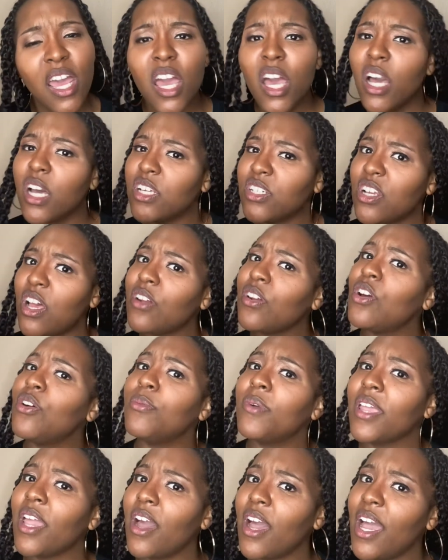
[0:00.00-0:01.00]
Because y'all know
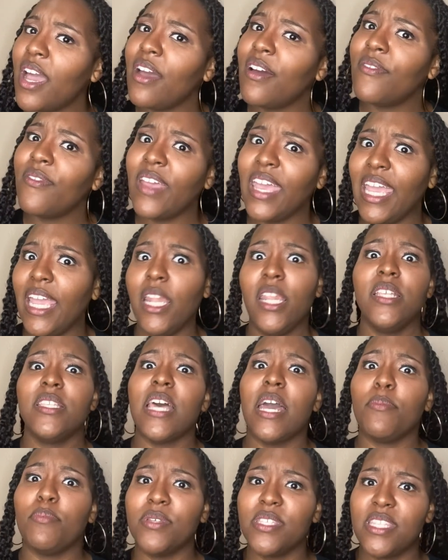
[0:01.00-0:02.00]
when y'all have any
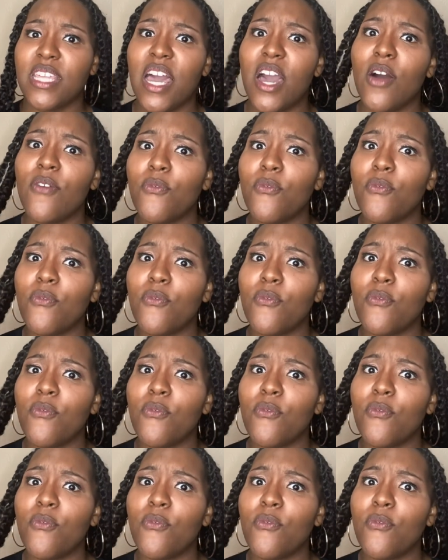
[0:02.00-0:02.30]
type of style